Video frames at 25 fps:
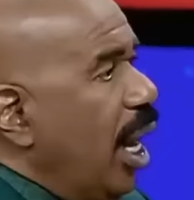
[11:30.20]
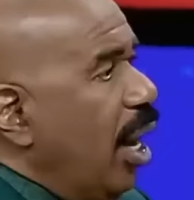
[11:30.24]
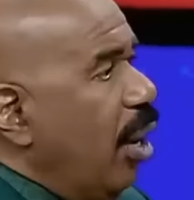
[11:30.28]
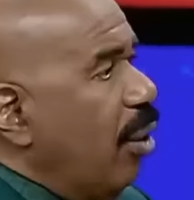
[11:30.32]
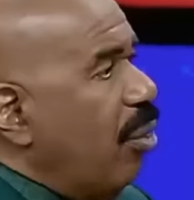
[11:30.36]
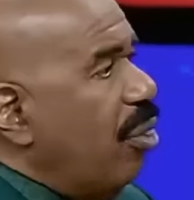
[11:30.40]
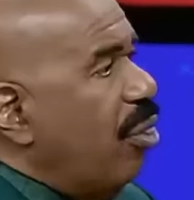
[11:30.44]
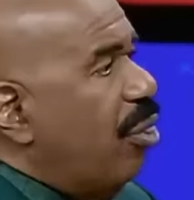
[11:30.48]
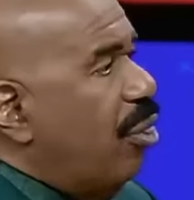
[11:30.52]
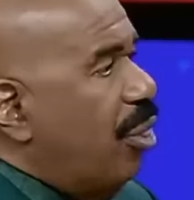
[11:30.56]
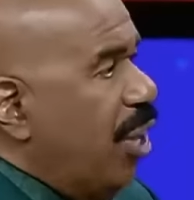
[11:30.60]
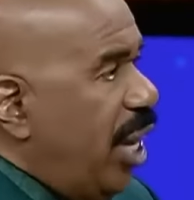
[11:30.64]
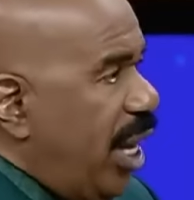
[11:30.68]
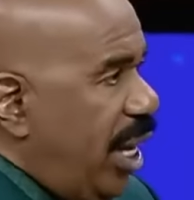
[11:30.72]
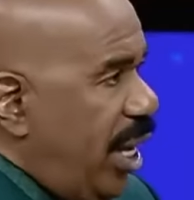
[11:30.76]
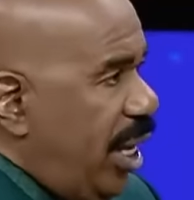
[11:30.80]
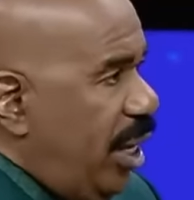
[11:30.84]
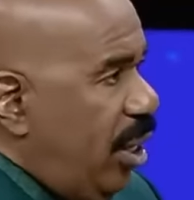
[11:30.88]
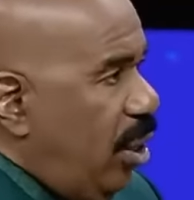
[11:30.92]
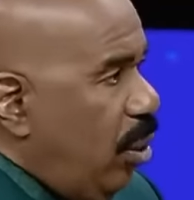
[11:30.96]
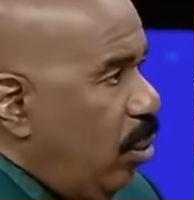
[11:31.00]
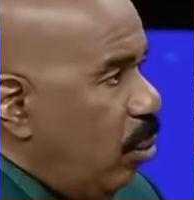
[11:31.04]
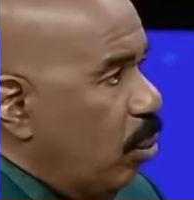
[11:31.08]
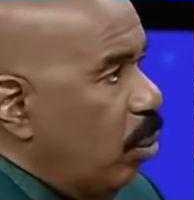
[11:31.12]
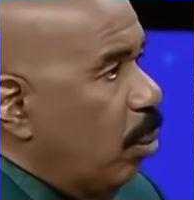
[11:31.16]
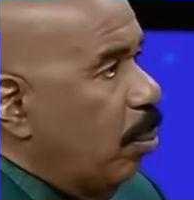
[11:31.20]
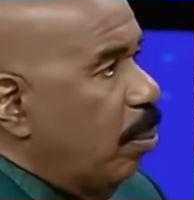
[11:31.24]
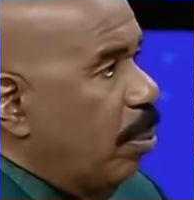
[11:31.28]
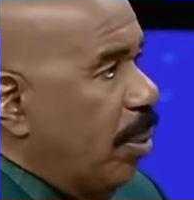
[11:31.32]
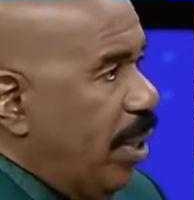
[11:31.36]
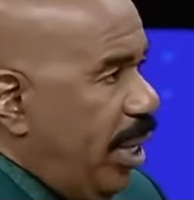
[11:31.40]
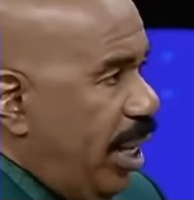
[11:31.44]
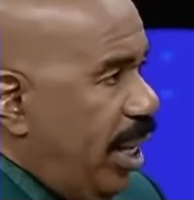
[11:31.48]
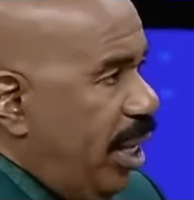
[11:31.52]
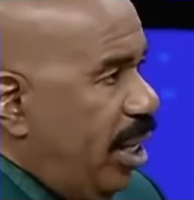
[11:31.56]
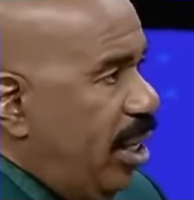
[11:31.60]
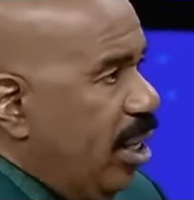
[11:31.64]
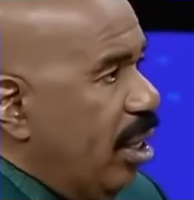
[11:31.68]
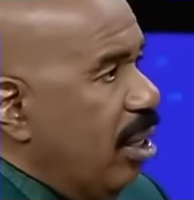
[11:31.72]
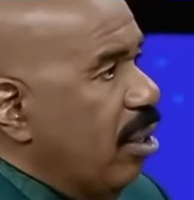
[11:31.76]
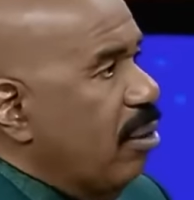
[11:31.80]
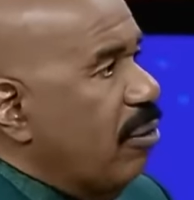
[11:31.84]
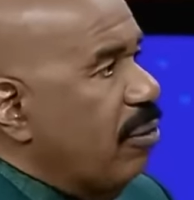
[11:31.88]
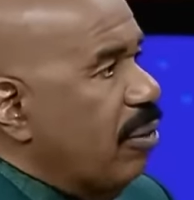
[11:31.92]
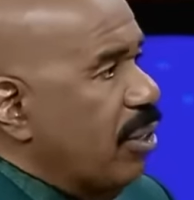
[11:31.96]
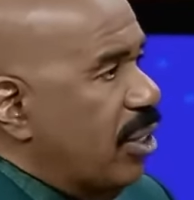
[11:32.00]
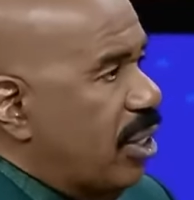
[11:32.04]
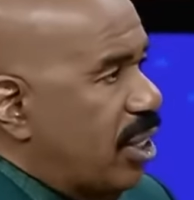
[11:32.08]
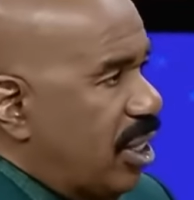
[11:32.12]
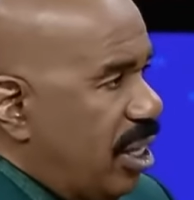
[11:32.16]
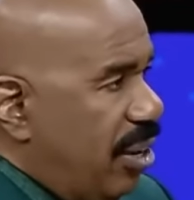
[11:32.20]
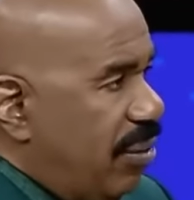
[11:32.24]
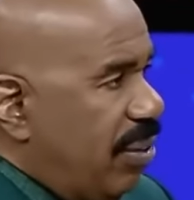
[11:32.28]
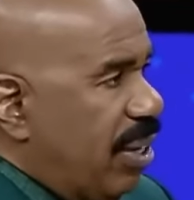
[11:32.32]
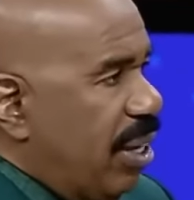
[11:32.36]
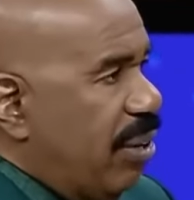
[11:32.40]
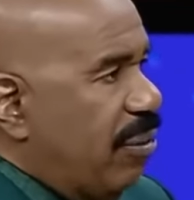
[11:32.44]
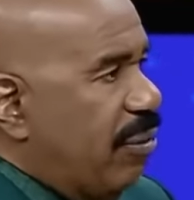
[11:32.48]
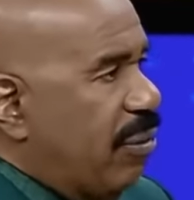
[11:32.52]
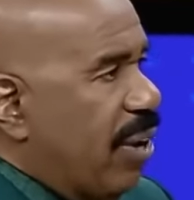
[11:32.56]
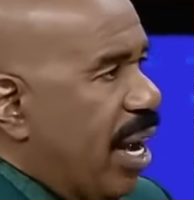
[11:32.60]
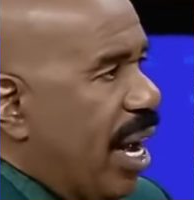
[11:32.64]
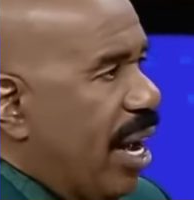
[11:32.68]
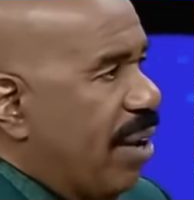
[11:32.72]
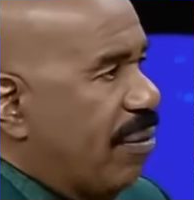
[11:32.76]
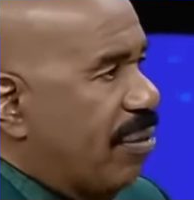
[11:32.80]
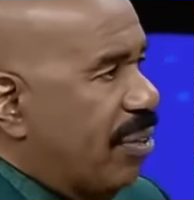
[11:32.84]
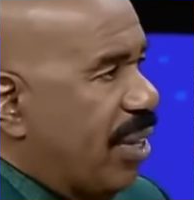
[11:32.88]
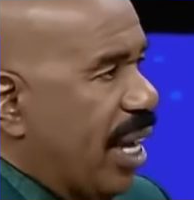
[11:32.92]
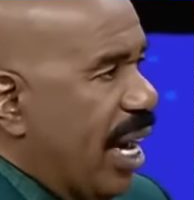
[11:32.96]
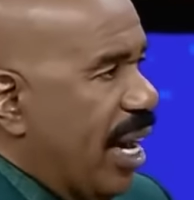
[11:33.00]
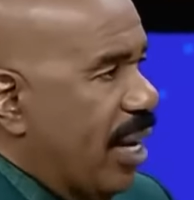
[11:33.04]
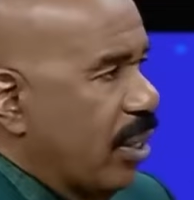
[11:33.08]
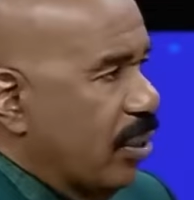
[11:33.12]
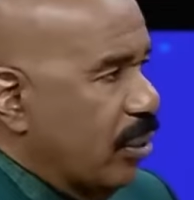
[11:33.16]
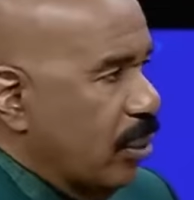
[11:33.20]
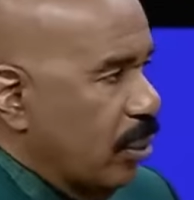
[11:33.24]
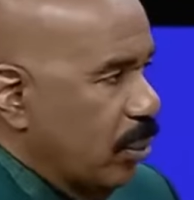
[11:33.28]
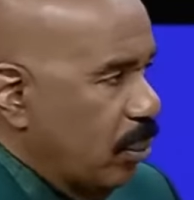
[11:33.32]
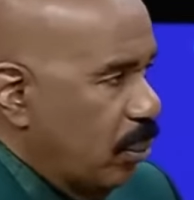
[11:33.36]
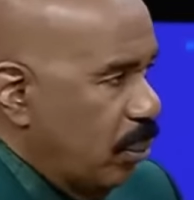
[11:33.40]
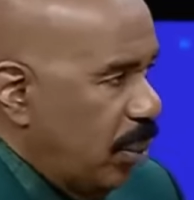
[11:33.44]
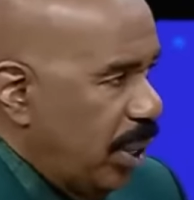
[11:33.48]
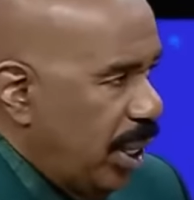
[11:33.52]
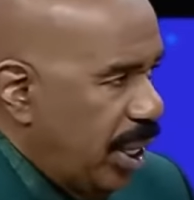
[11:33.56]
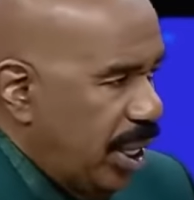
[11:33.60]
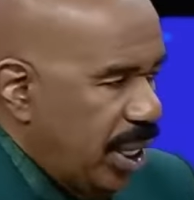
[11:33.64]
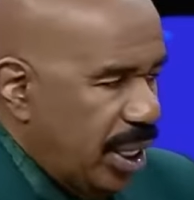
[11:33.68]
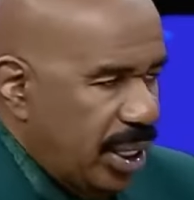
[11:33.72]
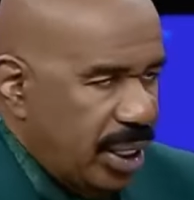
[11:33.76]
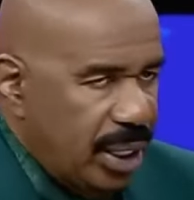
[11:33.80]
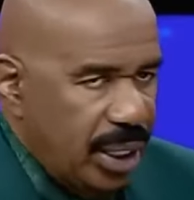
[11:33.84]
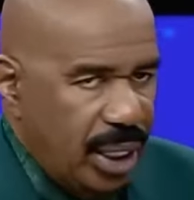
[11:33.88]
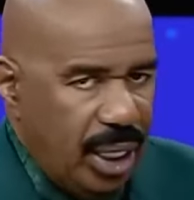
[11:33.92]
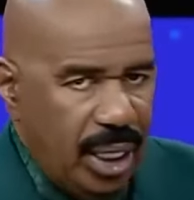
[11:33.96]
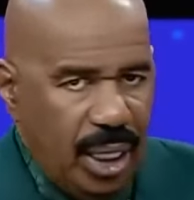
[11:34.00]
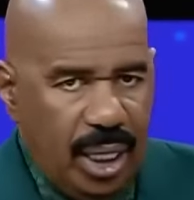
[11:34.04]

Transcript: and they will play for 75,000 rand.